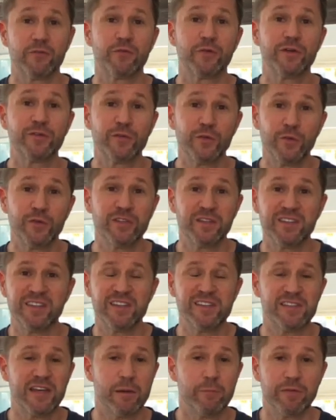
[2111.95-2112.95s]
reducing the
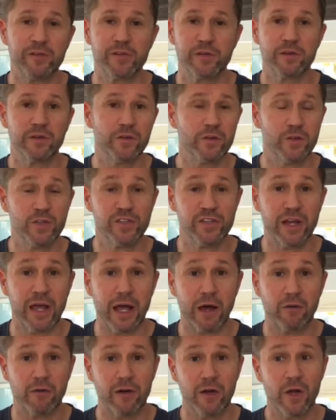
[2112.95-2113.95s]
temperature in your
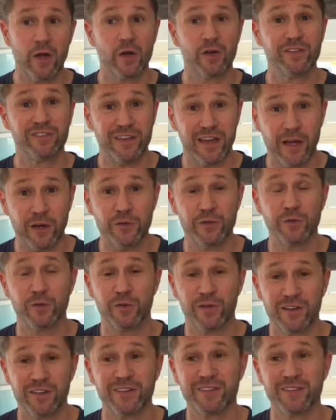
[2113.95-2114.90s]
shower down to an